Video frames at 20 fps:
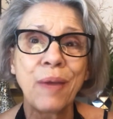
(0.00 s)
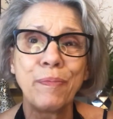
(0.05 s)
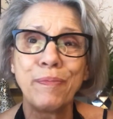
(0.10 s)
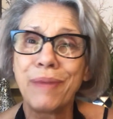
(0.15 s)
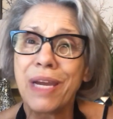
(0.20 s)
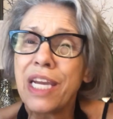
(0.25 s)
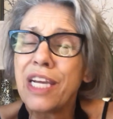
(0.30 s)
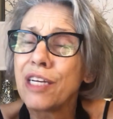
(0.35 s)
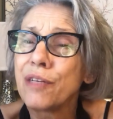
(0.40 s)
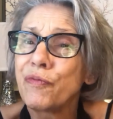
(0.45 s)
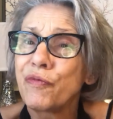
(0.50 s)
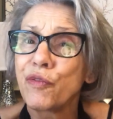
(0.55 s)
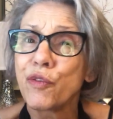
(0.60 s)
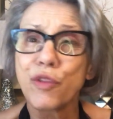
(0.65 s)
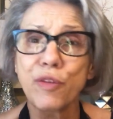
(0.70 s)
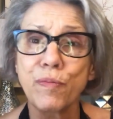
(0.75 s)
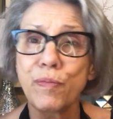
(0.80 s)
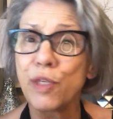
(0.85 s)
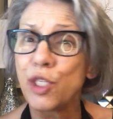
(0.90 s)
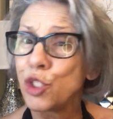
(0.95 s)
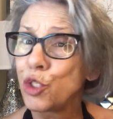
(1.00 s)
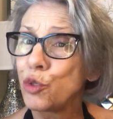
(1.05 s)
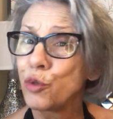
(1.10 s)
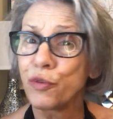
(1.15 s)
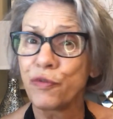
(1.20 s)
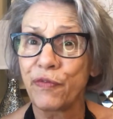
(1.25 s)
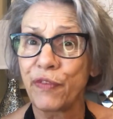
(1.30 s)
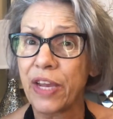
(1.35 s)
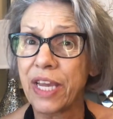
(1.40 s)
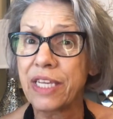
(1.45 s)
makeup for the mature
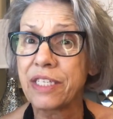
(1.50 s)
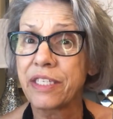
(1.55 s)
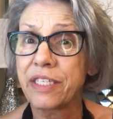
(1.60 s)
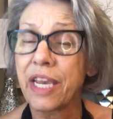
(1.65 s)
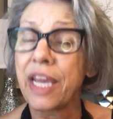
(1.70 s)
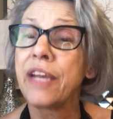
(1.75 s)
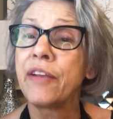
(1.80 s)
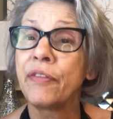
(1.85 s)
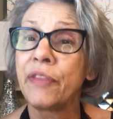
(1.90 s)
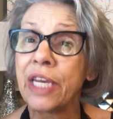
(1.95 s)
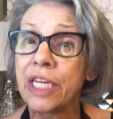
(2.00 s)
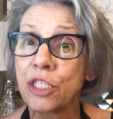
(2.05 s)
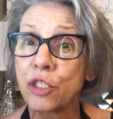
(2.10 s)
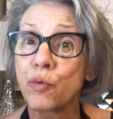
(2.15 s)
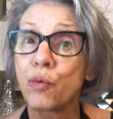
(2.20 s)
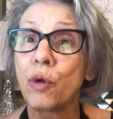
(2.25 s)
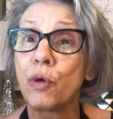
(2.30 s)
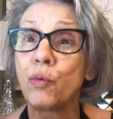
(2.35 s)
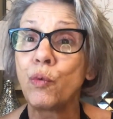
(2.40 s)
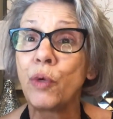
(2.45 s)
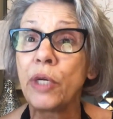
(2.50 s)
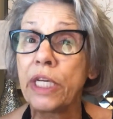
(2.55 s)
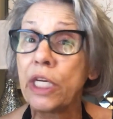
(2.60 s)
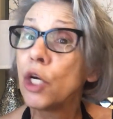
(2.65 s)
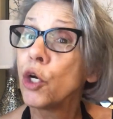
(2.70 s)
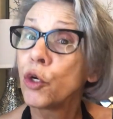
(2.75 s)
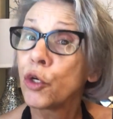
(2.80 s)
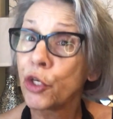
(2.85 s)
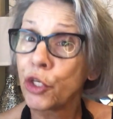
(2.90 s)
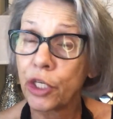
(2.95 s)
face, and that's what we
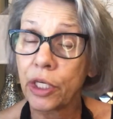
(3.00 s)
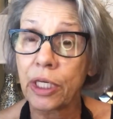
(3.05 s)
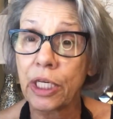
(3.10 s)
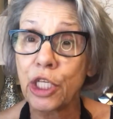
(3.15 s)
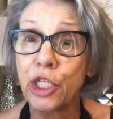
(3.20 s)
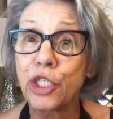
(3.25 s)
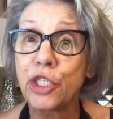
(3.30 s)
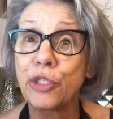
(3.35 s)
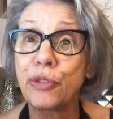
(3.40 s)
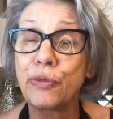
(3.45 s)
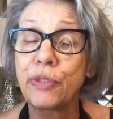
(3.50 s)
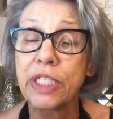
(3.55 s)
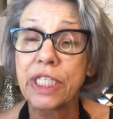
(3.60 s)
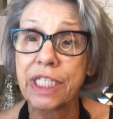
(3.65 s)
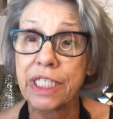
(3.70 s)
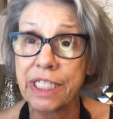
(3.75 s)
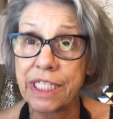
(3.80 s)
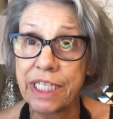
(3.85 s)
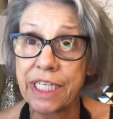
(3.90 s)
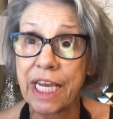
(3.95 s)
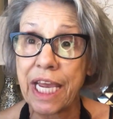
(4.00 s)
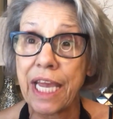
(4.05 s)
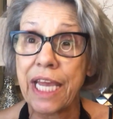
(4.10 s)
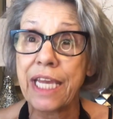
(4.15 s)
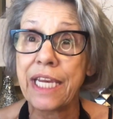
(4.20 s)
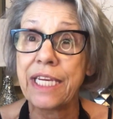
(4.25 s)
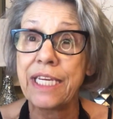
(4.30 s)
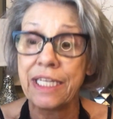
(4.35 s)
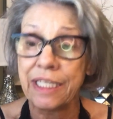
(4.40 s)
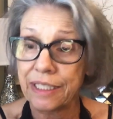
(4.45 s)
are gonna do
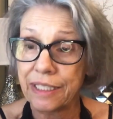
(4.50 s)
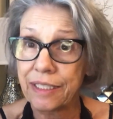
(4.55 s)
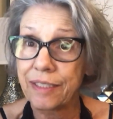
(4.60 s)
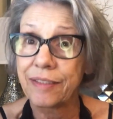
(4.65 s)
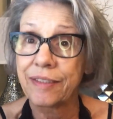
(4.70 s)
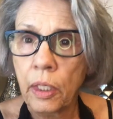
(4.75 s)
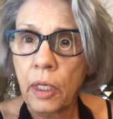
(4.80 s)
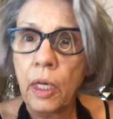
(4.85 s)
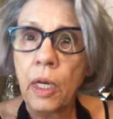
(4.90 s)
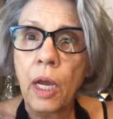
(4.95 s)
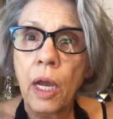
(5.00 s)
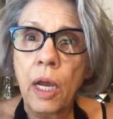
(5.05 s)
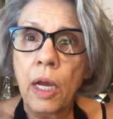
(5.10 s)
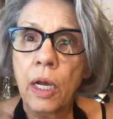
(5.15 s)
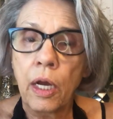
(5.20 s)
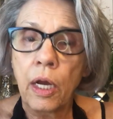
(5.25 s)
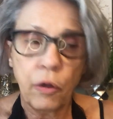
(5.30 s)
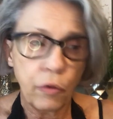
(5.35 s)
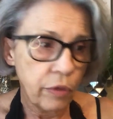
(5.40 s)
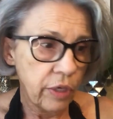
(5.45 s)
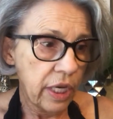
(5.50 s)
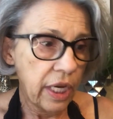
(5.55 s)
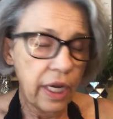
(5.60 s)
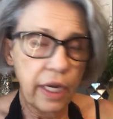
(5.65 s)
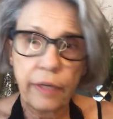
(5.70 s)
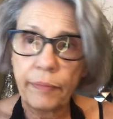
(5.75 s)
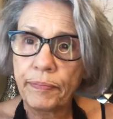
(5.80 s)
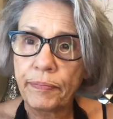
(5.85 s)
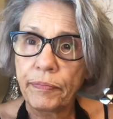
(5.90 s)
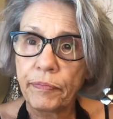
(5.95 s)
today.
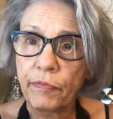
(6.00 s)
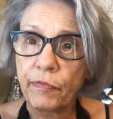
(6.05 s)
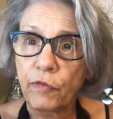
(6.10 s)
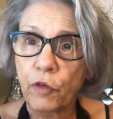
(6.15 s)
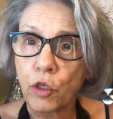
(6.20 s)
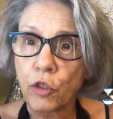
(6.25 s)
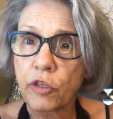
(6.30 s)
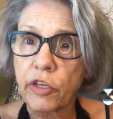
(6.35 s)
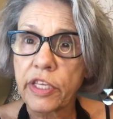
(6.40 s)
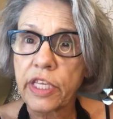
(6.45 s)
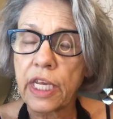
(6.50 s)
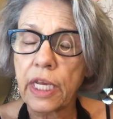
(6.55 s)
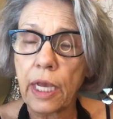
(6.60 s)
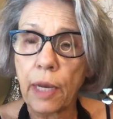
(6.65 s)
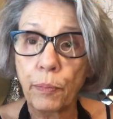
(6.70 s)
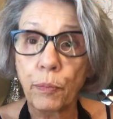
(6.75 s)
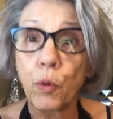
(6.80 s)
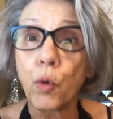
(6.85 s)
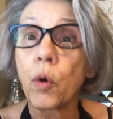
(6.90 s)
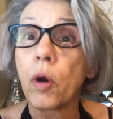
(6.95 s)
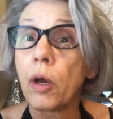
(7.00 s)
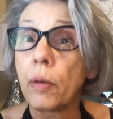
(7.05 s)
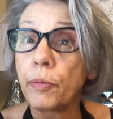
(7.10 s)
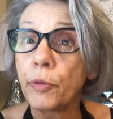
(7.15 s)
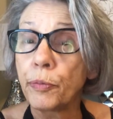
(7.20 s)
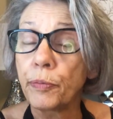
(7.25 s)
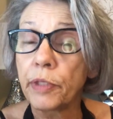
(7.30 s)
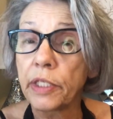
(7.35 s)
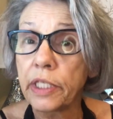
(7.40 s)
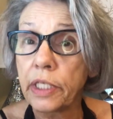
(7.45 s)
Okay, first thing I
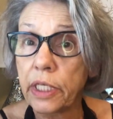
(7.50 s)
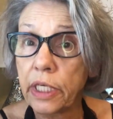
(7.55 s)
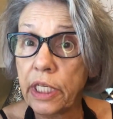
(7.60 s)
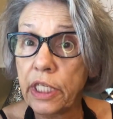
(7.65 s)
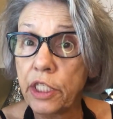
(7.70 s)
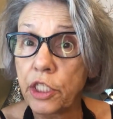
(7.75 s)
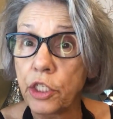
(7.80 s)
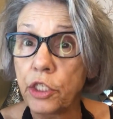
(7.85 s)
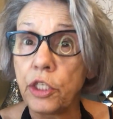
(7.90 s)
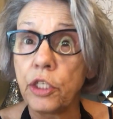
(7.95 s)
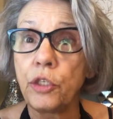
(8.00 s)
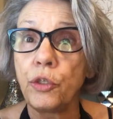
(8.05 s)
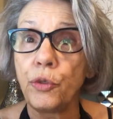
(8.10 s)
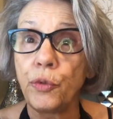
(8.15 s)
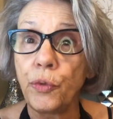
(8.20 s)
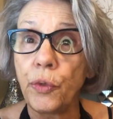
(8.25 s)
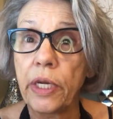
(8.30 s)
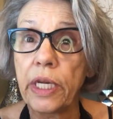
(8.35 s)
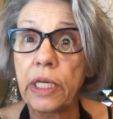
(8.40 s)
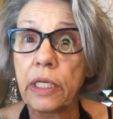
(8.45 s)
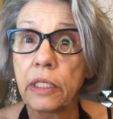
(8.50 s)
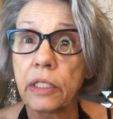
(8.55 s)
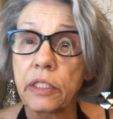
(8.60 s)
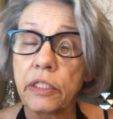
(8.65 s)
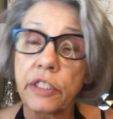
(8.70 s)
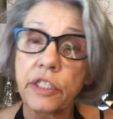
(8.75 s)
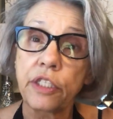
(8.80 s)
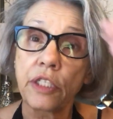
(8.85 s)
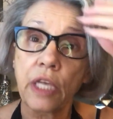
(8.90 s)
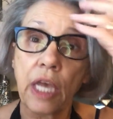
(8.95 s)
probably need to do
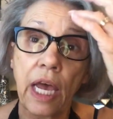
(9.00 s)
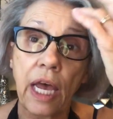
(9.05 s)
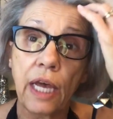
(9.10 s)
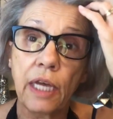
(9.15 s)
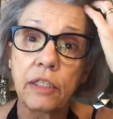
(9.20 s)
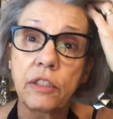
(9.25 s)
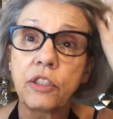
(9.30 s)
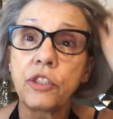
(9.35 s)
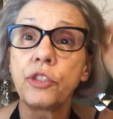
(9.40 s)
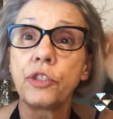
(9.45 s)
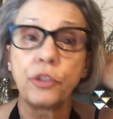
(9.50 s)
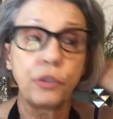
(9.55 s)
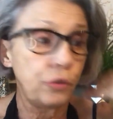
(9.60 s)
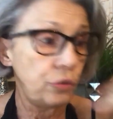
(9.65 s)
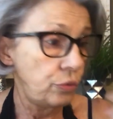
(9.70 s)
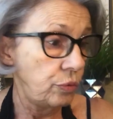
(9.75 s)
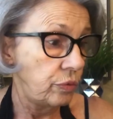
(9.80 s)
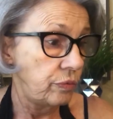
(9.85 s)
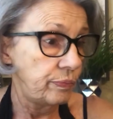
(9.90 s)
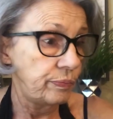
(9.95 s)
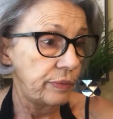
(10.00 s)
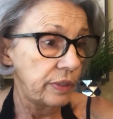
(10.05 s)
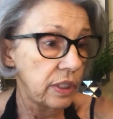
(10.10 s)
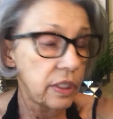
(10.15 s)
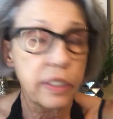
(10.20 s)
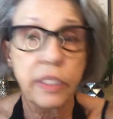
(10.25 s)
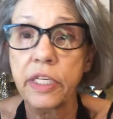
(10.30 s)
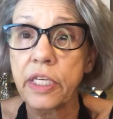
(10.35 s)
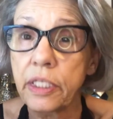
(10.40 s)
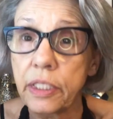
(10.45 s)
is
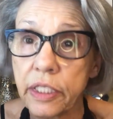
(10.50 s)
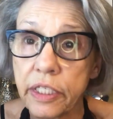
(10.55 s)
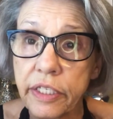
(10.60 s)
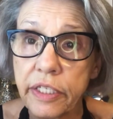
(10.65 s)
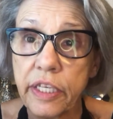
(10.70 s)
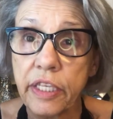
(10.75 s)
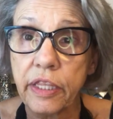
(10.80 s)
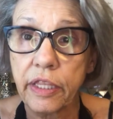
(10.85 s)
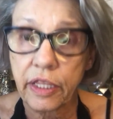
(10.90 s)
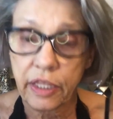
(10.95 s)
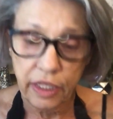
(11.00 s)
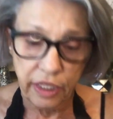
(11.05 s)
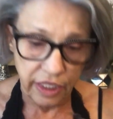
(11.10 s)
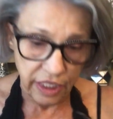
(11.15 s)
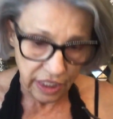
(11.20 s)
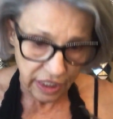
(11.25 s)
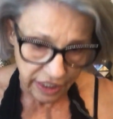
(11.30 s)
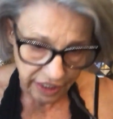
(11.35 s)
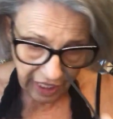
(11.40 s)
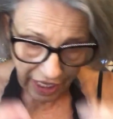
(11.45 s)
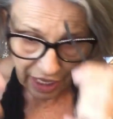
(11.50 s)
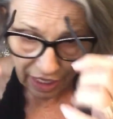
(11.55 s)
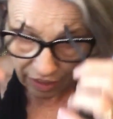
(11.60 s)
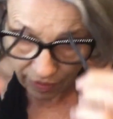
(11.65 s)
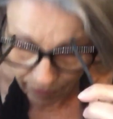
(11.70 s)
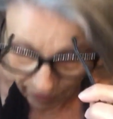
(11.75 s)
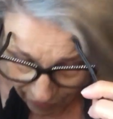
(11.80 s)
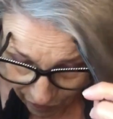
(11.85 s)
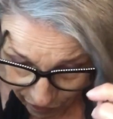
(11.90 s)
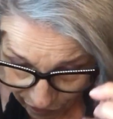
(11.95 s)
let's get this out
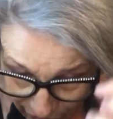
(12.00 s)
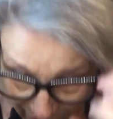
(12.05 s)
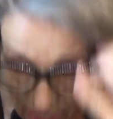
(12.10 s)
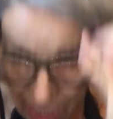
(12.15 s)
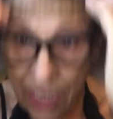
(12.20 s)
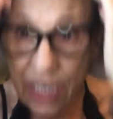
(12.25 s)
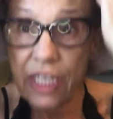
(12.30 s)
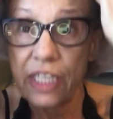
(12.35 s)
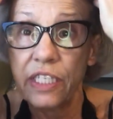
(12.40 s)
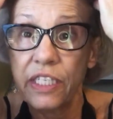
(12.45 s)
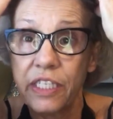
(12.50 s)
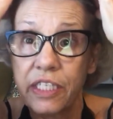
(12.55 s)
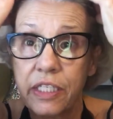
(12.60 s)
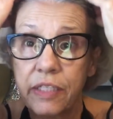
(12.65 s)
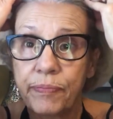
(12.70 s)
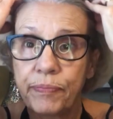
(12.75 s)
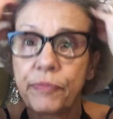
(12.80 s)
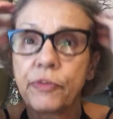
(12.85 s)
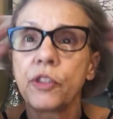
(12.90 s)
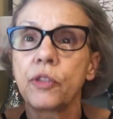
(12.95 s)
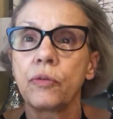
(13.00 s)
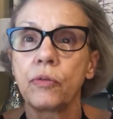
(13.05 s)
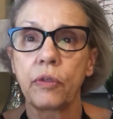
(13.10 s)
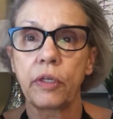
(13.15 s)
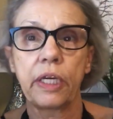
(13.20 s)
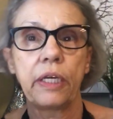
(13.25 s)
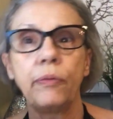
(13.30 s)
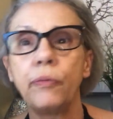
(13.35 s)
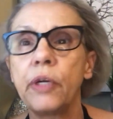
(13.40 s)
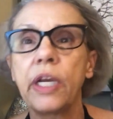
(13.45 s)
of my face.
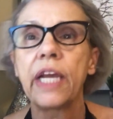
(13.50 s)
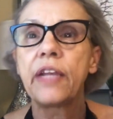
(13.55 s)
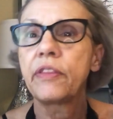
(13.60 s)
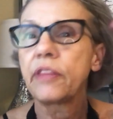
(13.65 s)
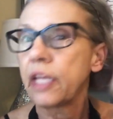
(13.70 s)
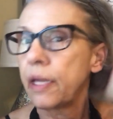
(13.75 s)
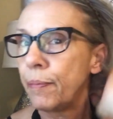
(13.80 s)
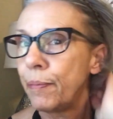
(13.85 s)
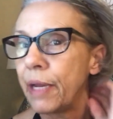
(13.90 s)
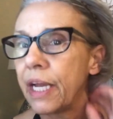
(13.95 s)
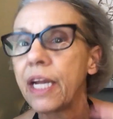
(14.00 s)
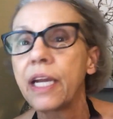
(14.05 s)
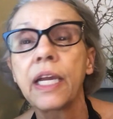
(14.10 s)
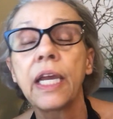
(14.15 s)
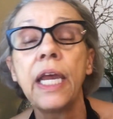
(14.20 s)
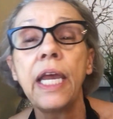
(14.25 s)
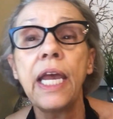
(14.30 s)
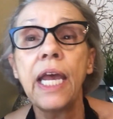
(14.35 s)
Okay, we got that back.